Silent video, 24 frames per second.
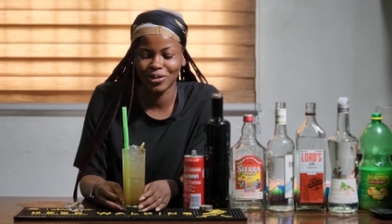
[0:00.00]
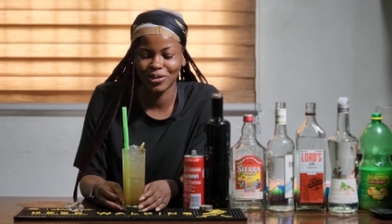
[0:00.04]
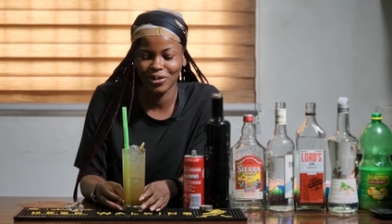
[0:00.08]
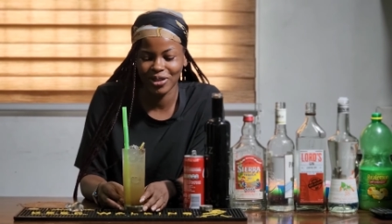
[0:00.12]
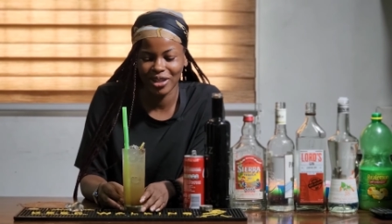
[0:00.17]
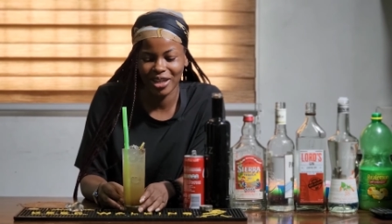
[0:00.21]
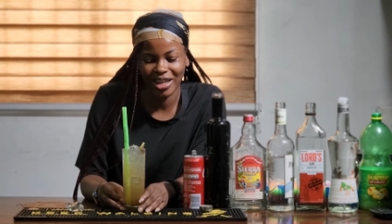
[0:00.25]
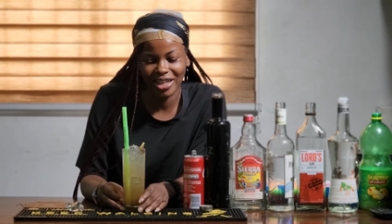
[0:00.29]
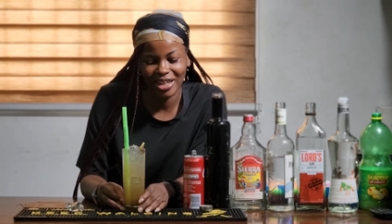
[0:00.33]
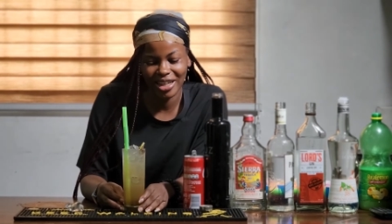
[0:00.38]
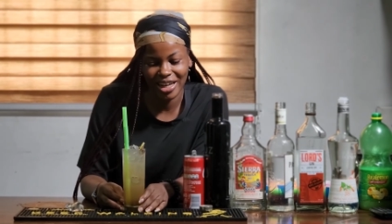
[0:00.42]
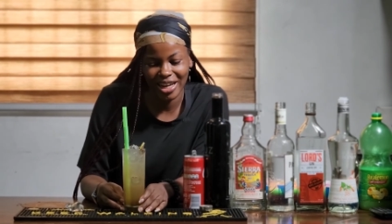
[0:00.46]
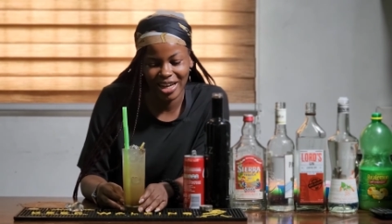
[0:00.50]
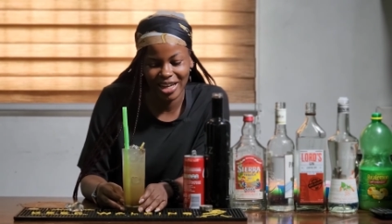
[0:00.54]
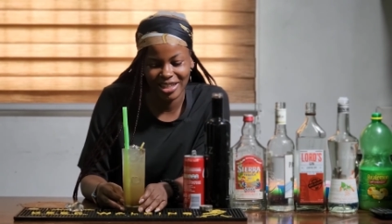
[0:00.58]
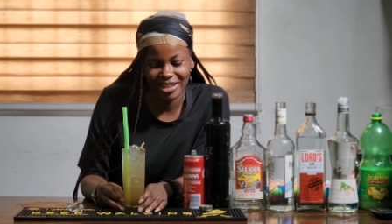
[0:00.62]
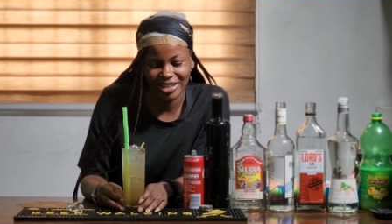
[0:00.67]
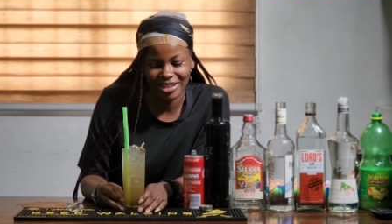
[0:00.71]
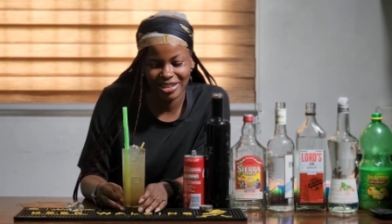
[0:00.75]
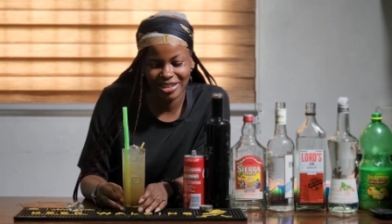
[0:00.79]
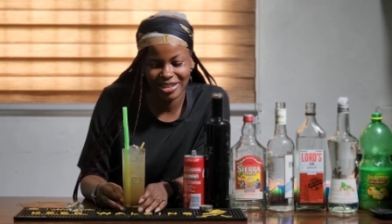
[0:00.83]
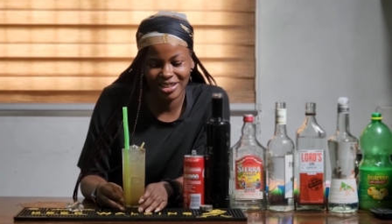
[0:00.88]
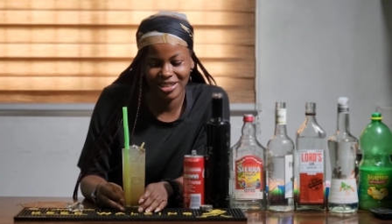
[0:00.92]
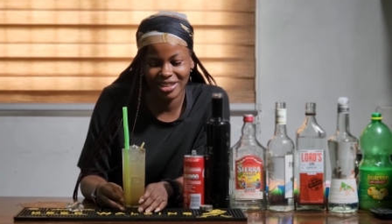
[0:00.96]
So yeah,
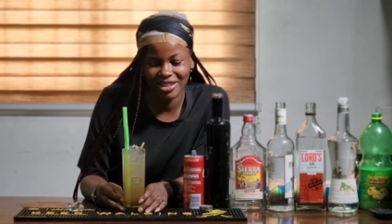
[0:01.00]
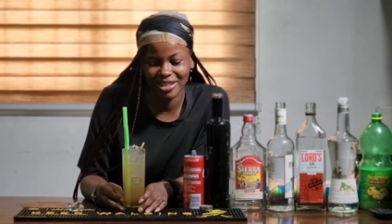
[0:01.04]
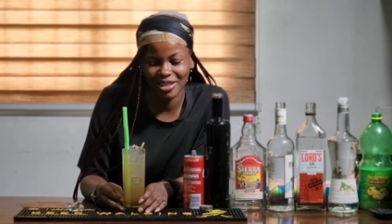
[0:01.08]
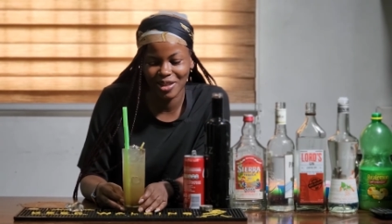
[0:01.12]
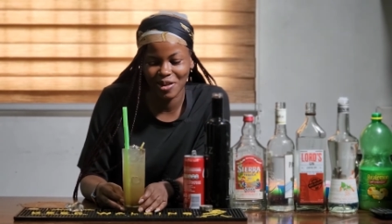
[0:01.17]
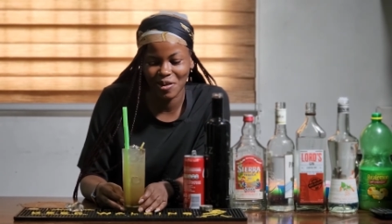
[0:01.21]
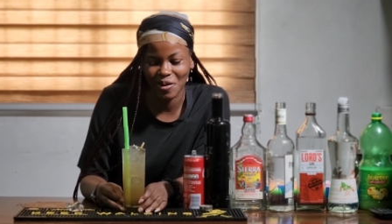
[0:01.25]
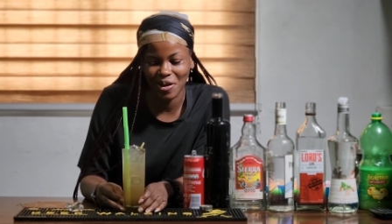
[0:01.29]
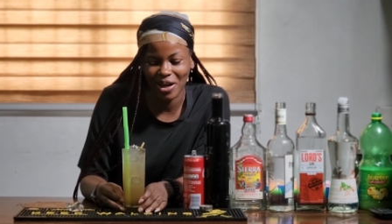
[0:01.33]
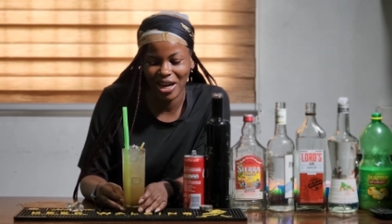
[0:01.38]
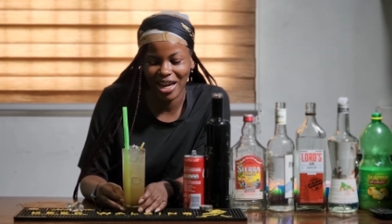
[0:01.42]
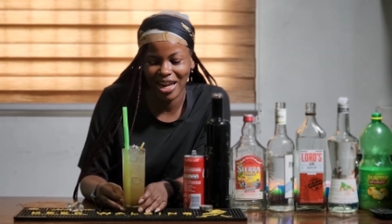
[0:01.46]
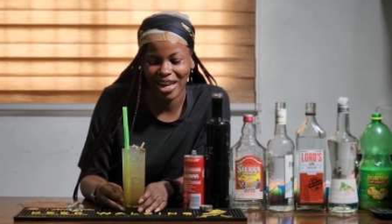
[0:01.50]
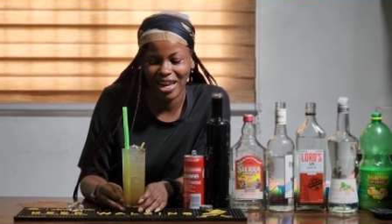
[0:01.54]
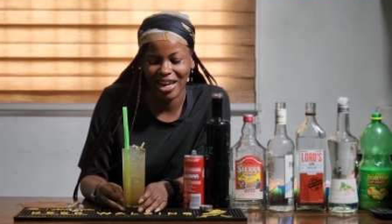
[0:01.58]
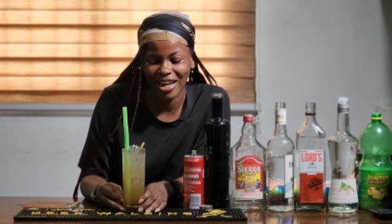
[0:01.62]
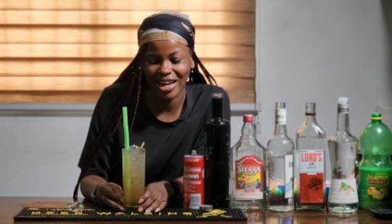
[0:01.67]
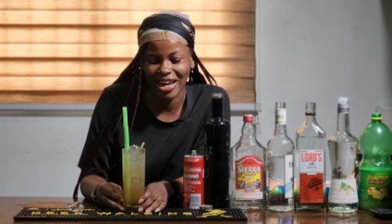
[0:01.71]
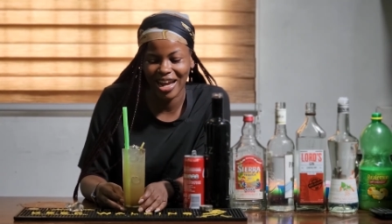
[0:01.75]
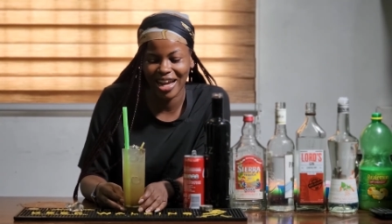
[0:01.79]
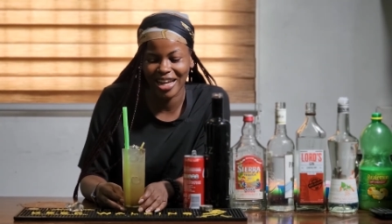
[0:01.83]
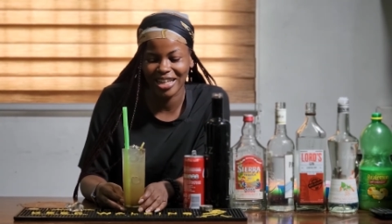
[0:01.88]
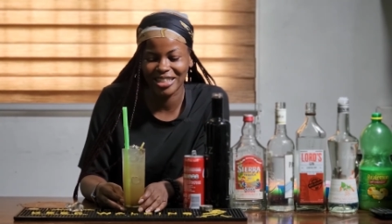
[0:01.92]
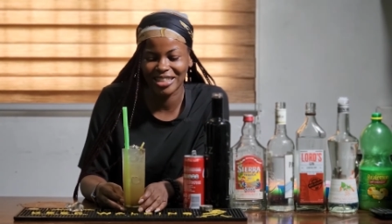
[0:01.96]
guys, this is Long
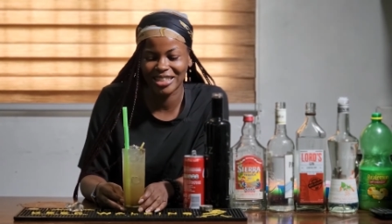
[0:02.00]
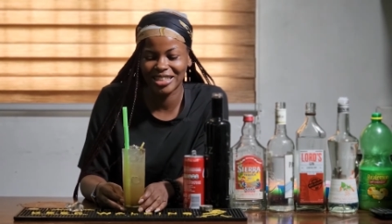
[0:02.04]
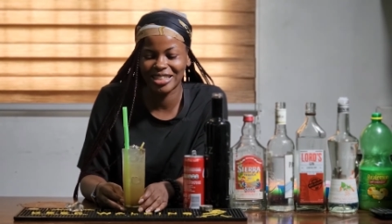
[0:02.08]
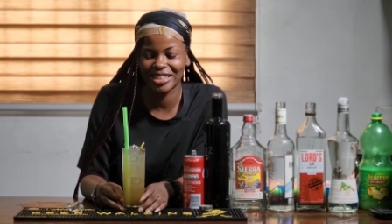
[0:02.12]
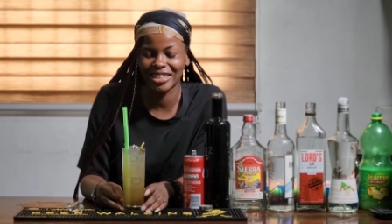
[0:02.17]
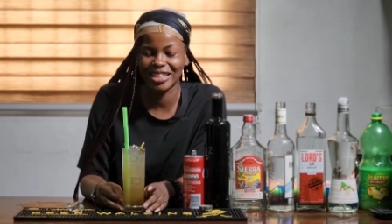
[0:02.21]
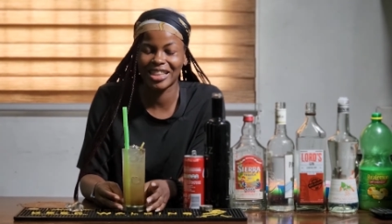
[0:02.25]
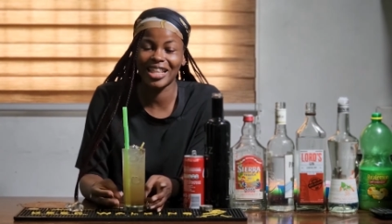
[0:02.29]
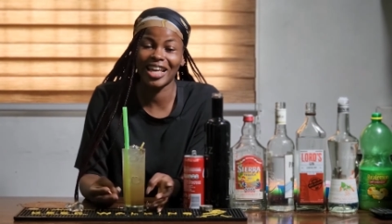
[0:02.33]
Island Ice Tea.